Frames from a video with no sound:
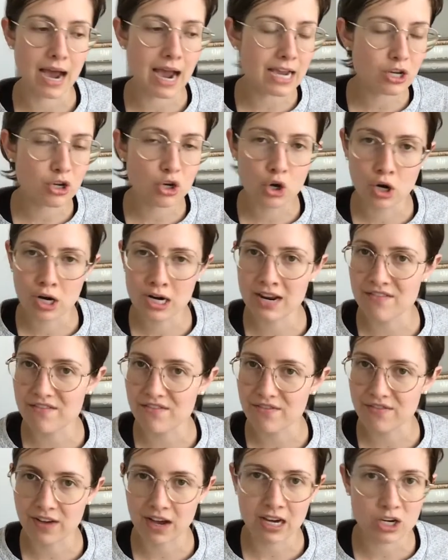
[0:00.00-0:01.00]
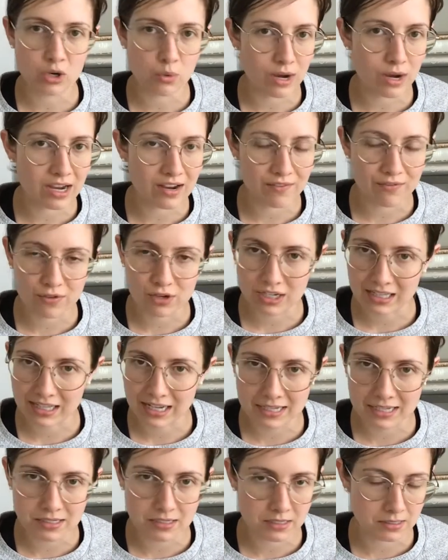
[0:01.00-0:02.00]
I couldn't find a way for
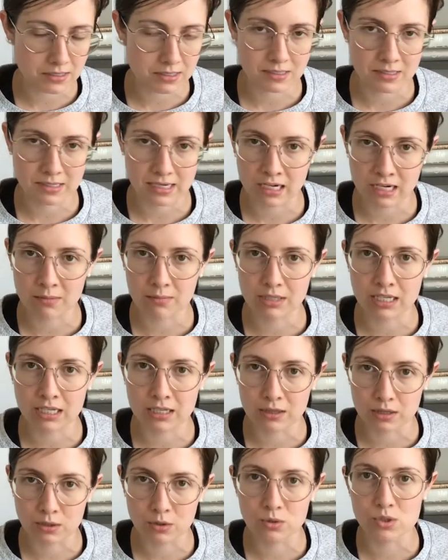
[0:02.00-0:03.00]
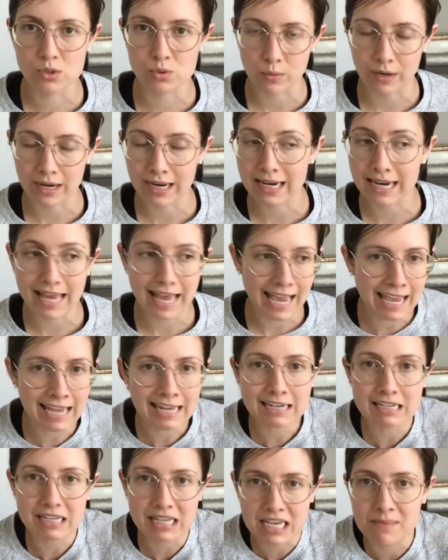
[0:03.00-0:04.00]
clients to sustainably lose weight
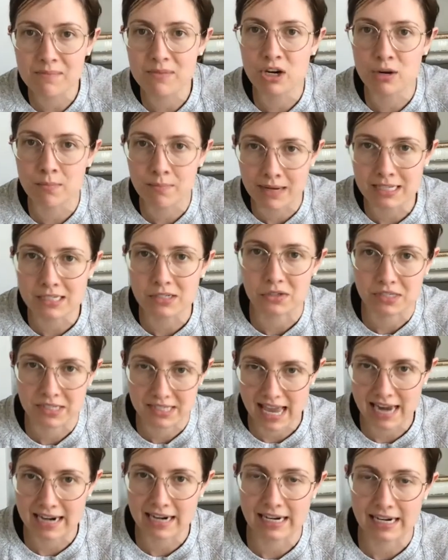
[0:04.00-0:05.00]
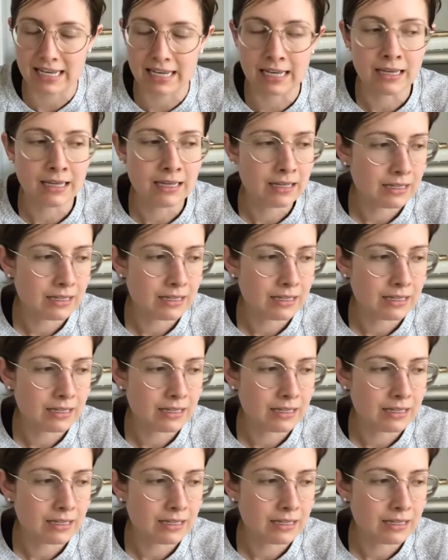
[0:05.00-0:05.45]
and keep their mental sanity.